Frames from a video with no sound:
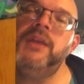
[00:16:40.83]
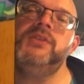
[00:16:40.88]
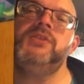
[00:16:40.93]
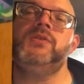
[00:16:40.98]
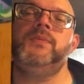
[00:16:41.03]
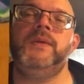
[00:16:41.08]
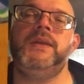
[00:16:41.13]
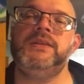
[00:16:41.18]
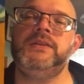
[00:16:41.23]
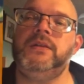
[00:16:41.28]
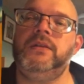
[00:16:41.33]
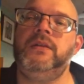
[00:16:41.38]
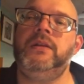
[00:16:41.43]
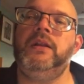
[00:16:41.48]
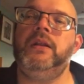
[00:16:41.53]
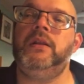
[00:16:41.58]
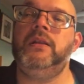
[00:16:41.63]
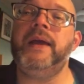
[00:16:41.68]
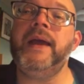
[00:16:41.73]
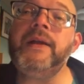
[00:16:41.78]
So basically,
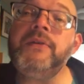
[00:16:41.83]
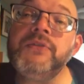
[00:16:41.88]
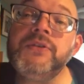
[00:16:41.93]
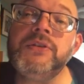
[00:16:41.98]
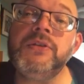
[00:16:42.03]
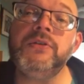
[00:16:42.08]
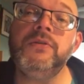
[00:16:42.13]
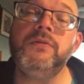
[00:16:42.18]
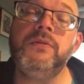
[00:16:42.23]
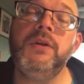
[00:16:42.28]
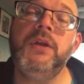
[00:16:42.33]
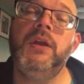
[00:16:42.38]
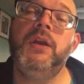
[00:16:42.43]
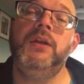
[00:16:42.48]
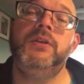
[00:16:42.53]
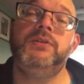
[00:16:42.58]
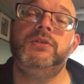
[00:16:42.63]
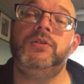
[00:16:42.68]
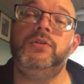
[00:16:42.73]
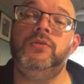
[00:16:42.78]
it allows you
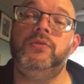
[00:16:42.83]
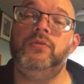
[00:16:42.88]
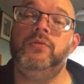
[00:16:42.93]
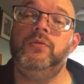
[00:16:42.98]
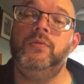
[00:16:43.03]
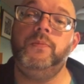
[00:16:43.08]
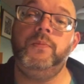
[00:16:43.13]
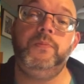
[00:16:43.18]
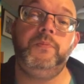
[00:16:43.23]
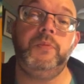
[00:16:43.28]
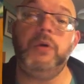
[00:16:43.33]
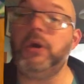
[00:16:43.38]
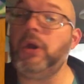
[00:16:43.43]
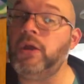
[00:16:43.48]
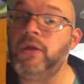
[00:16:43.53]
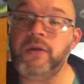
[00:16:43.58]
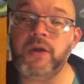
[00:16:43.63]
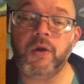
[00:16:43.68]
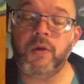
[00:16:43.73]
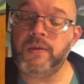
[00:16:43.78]
to put
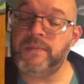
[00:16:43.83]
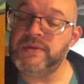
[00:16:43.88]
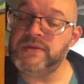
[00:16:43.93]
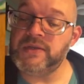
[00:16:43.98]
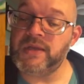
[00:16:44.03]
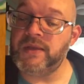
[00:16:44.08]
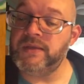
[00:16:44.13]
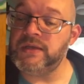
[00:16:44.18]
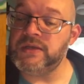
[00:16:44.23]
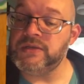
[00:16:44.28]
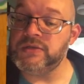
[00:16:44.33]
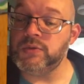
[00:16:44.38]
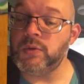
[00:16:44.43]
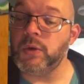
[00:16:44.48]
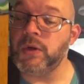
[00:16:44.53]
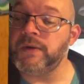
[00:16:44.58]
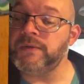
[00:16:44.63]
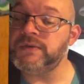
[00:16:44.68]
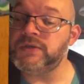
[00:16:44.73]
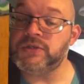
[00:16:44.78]
all your equipments on these
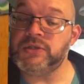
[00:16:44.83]
dwarves.